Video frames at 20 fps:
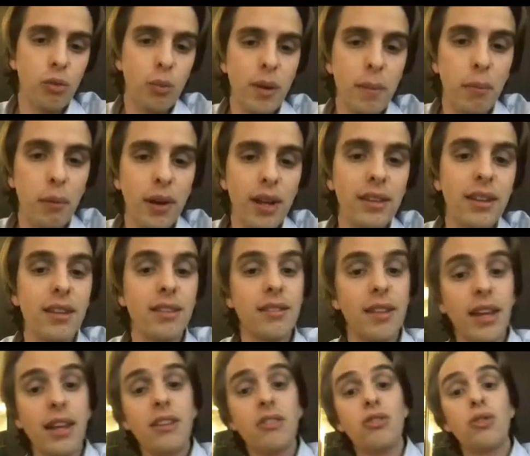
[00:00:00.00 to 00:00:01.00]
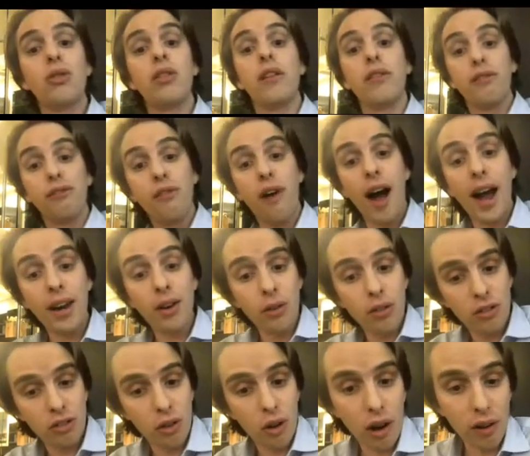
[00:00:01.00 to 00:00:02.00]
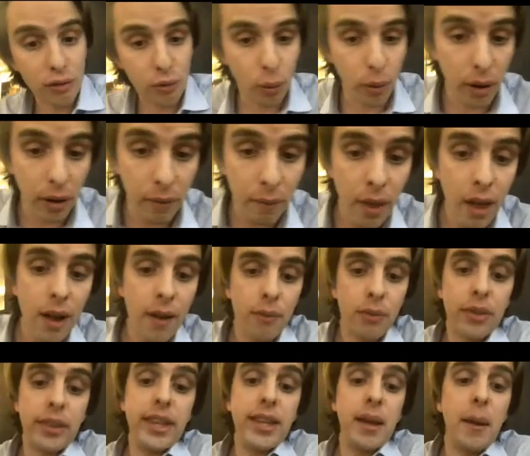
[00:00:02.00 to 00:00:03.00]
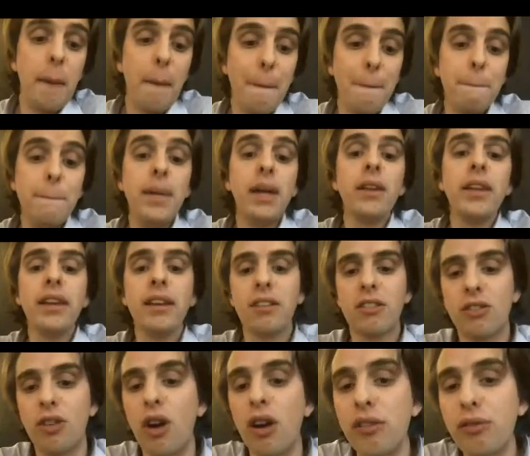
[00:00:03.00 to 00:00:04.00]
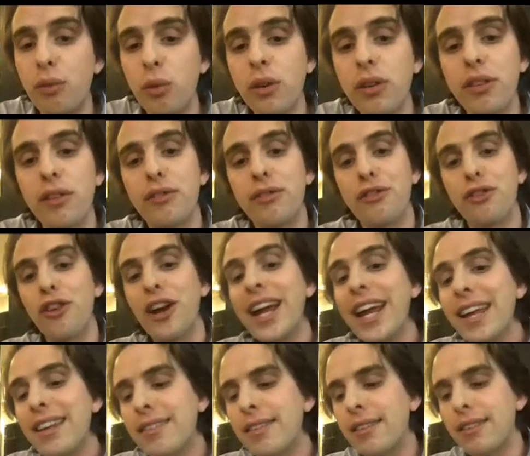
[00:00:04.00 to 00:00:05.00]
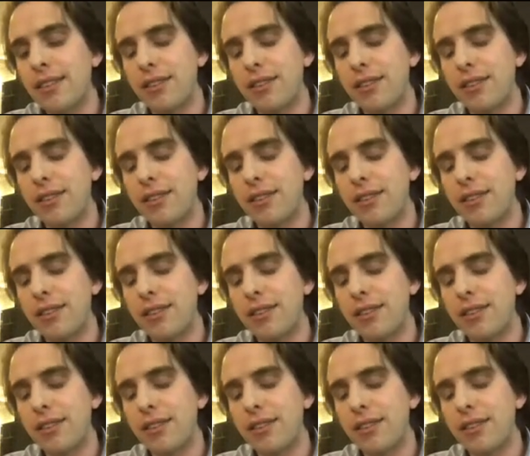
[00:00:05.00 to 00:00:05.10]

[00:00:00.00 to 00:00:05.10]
we bring this into the final software, the milling software, the Phrasen